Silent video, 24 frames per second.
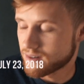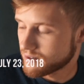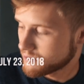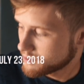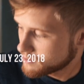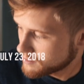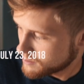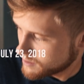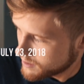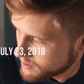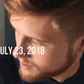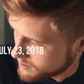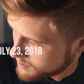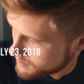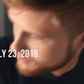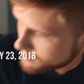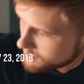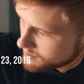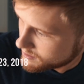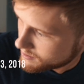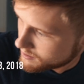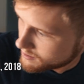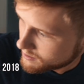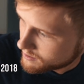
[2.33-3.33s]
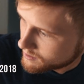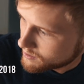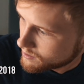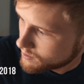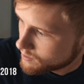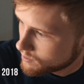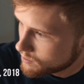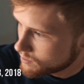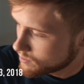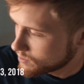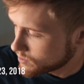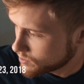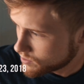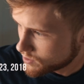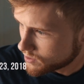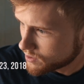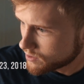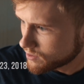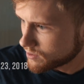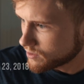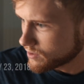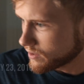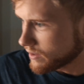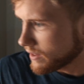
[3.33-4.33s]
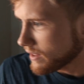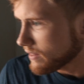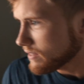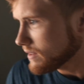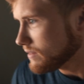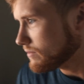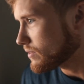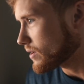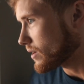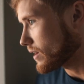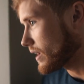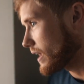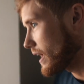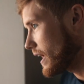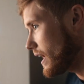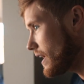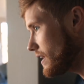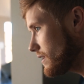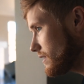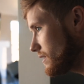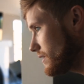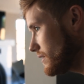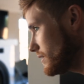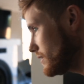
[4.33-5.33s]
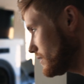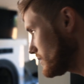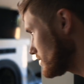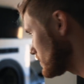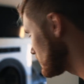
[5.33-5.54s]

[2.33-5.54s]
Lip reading: I was like, do they leave their cat here?